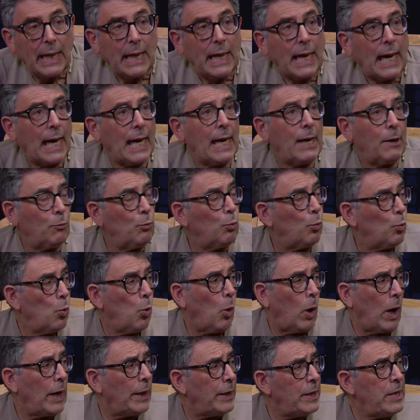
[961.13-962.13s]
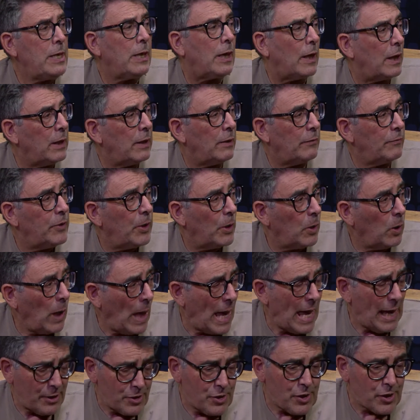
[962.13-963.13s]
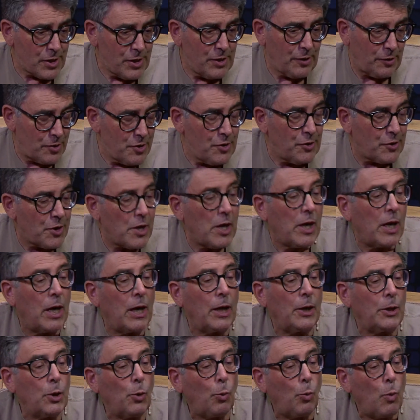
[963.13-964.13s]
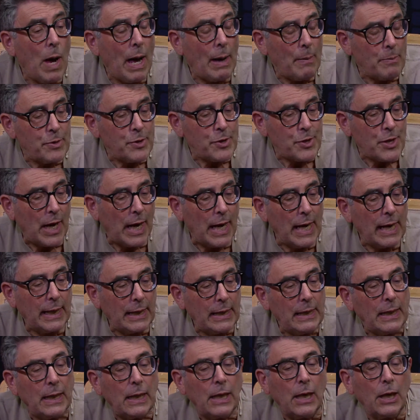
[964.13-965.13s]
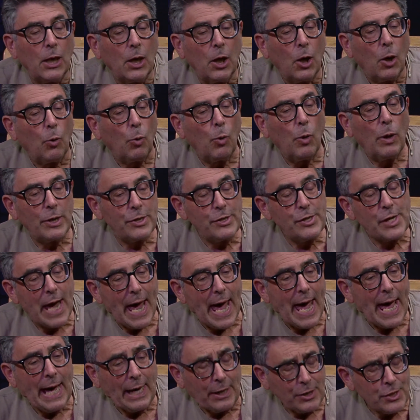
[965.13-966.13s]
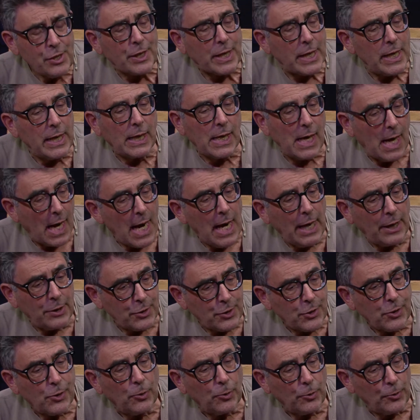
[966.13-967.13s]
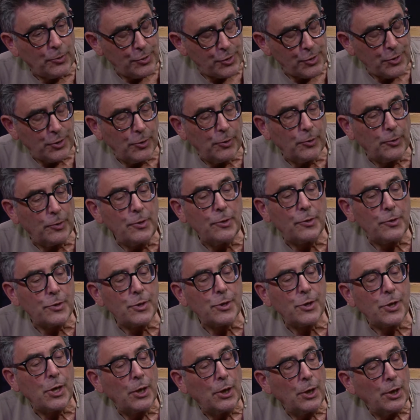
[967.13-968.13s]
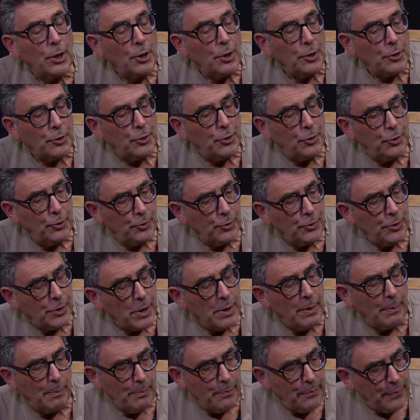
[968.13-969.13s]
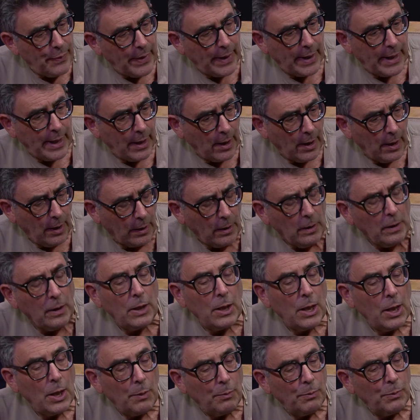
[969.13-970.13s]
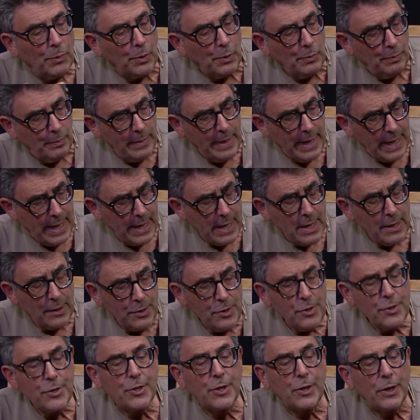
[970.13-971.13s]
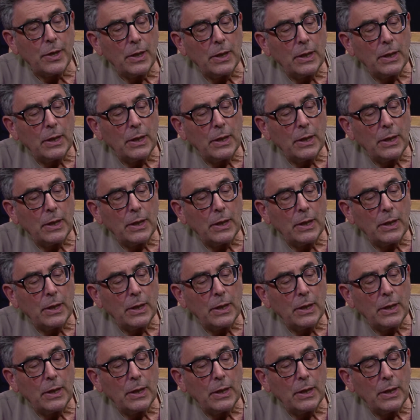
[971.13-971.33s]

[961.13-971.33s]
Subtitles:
and one of the lessons on the website was asking high school students to compare Mumia's